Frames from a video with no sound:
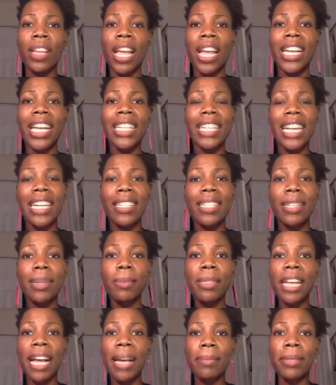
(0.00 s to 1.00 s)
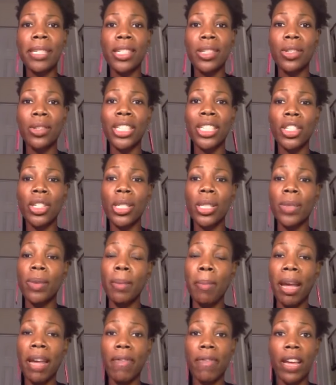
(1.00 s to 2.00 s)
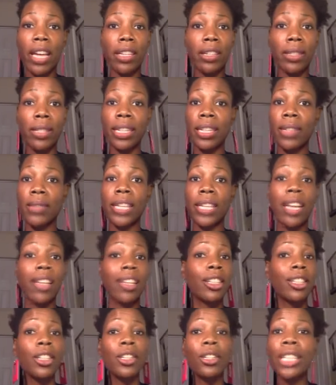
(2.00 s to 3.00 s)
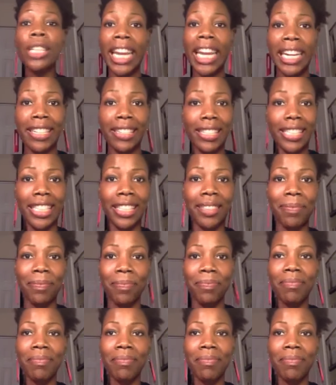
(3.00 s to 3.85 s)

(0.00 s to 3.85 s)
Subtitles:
And I think sometimes as Christians, we might find ourselves getting a little lazy.